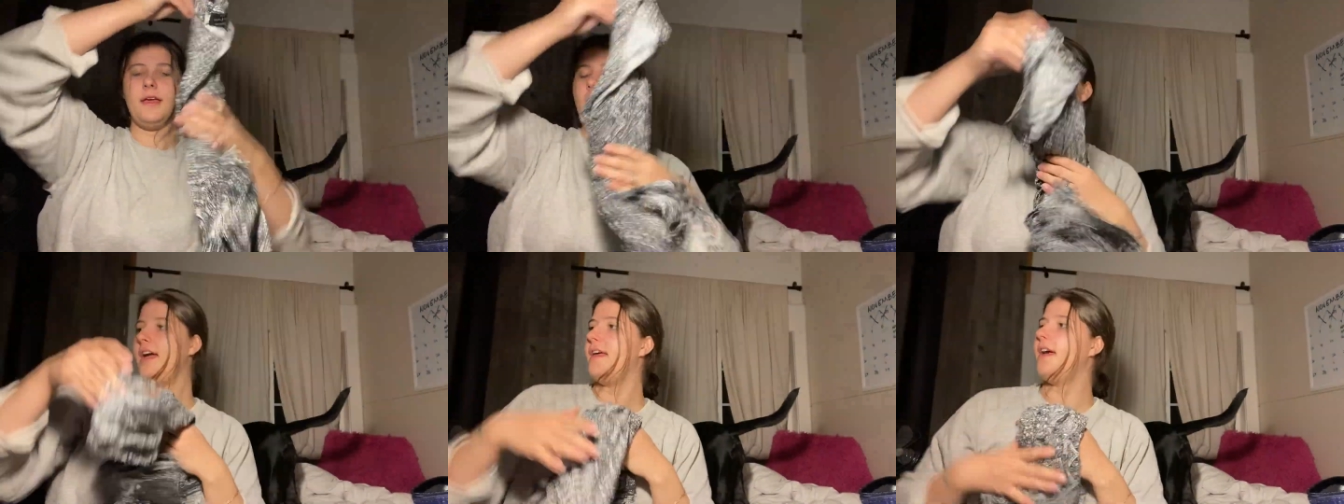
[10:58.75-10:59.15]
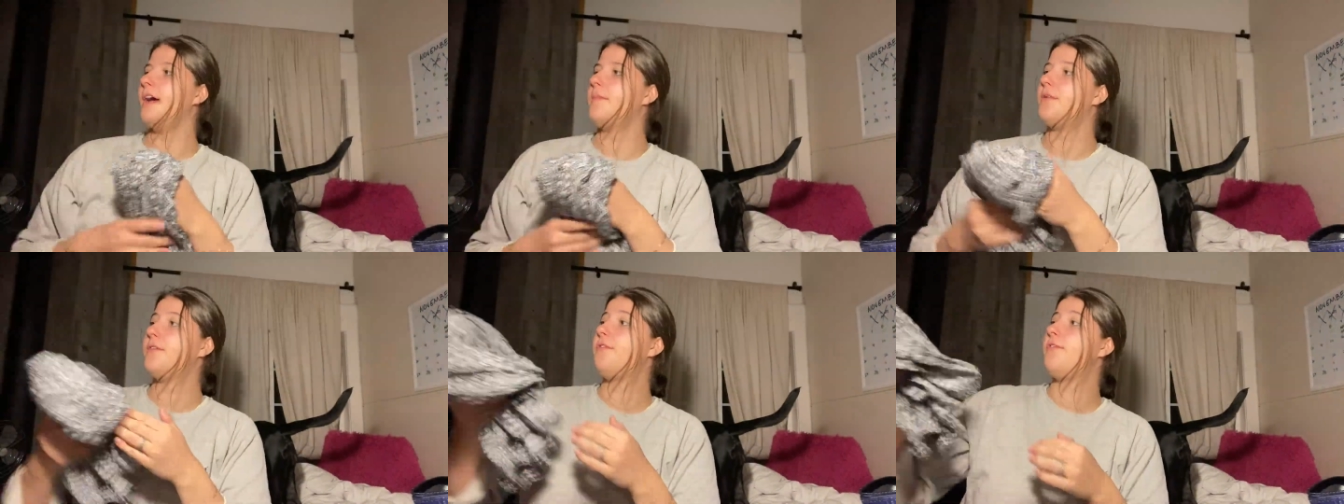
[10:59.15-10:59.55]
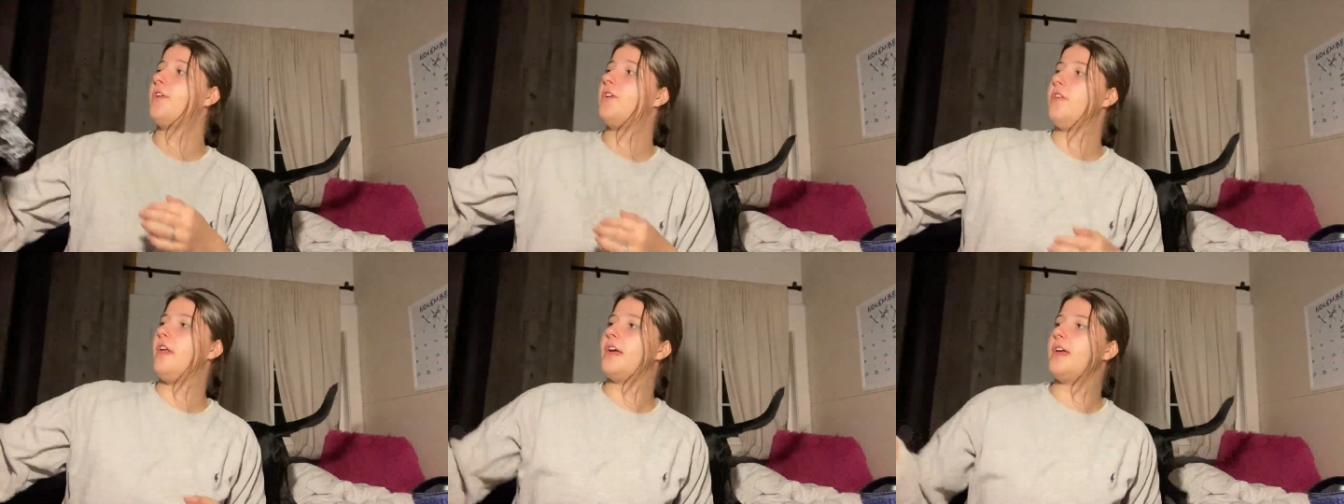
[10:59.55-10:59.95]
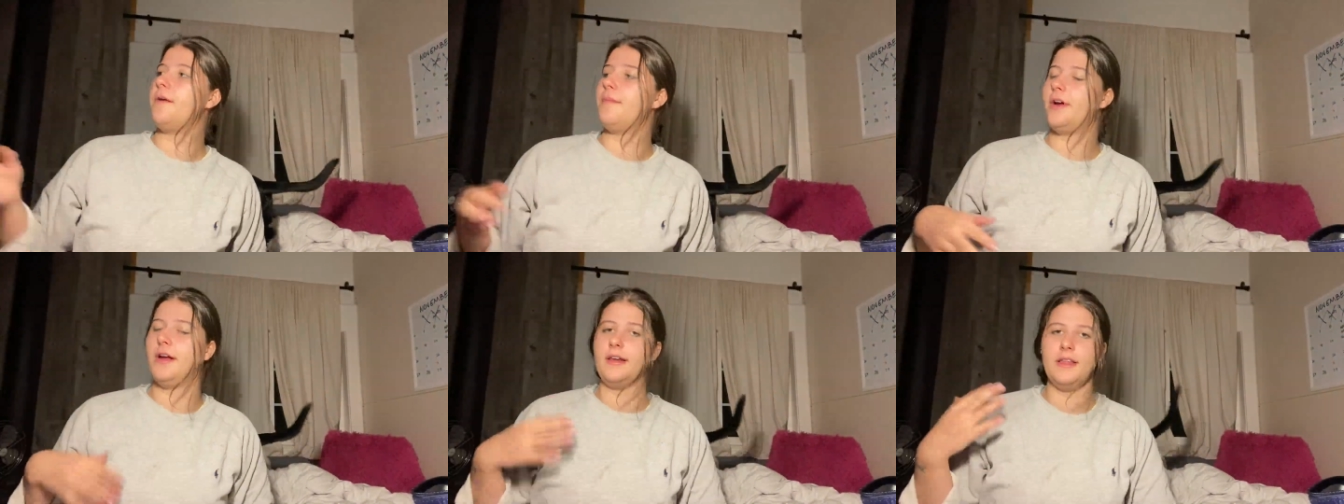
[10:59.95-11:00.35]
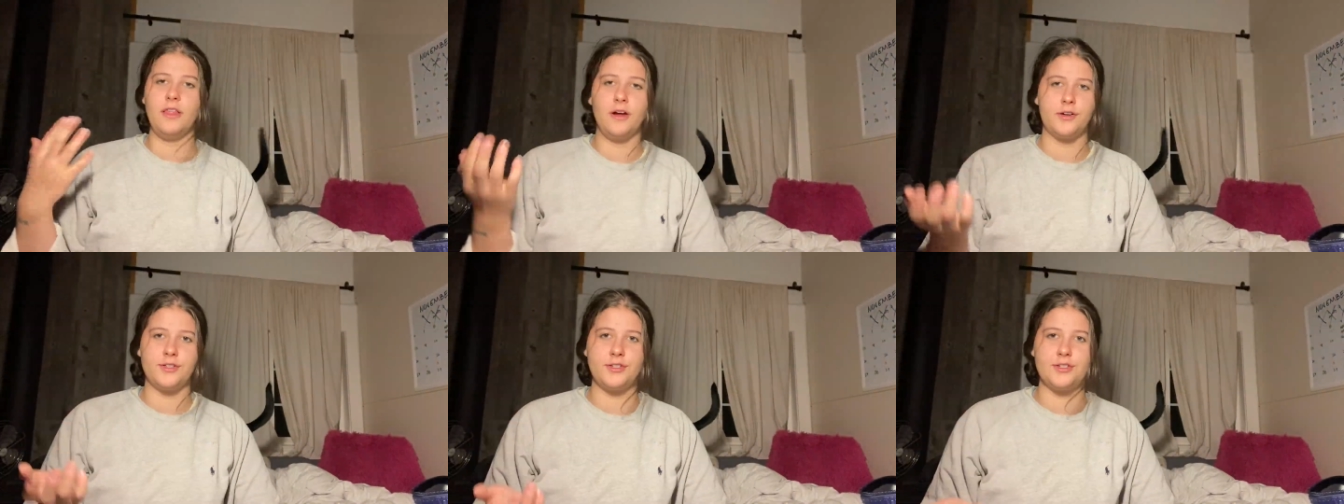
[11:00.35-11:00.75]
I, I prefer Lucky Brand in
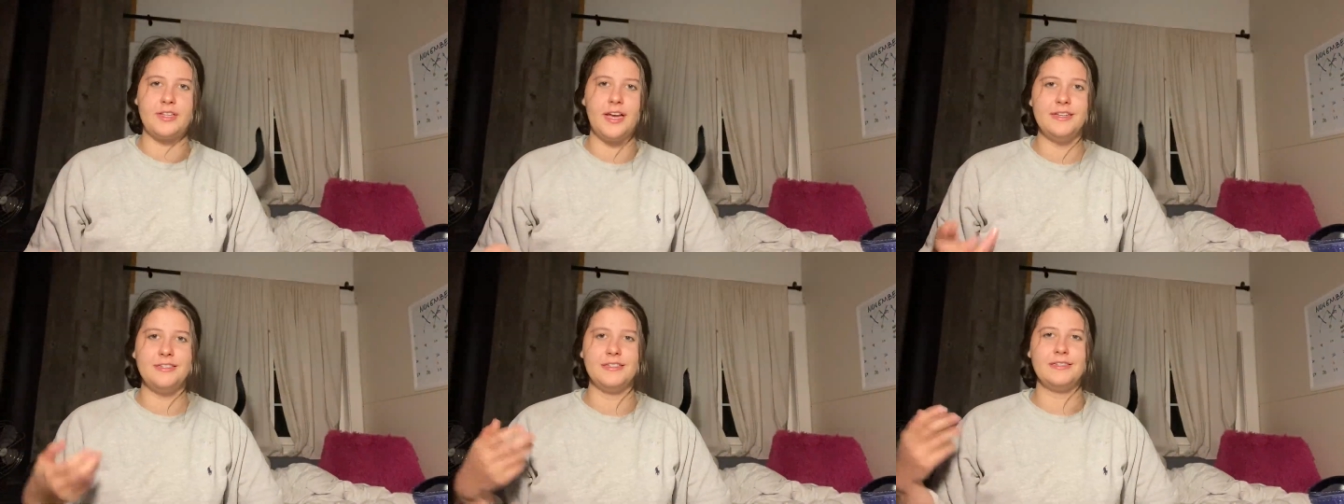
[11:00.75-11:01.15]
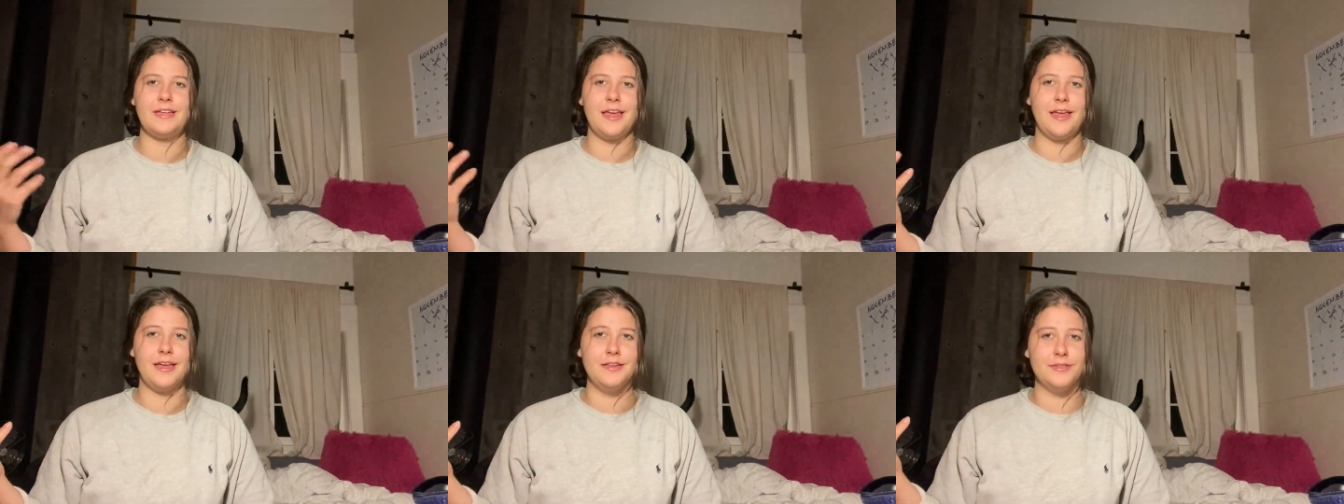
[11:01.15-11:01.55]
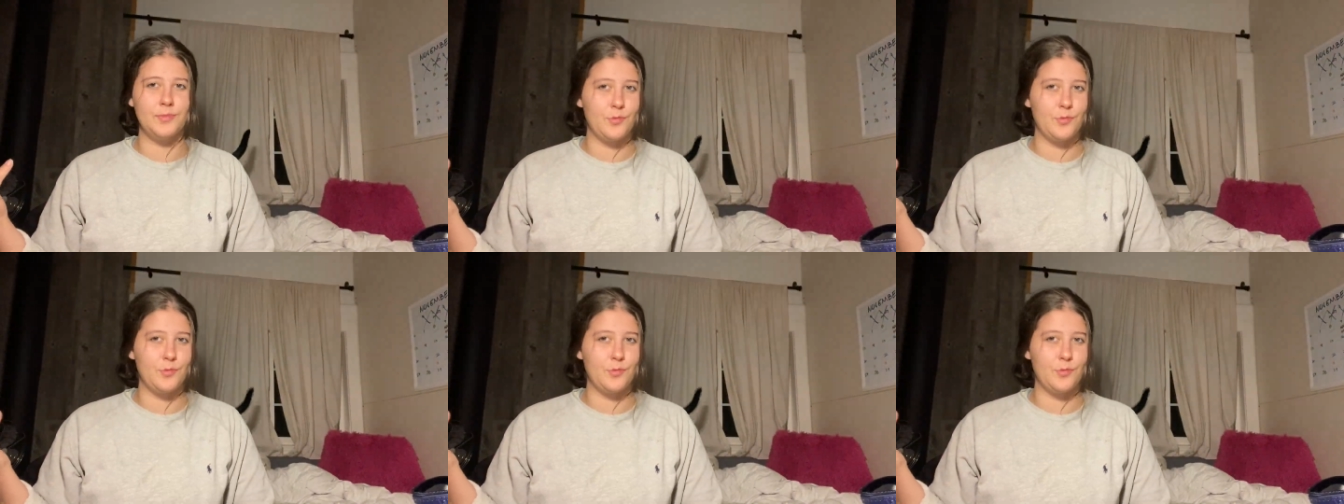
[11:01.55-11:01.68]
larger sizes and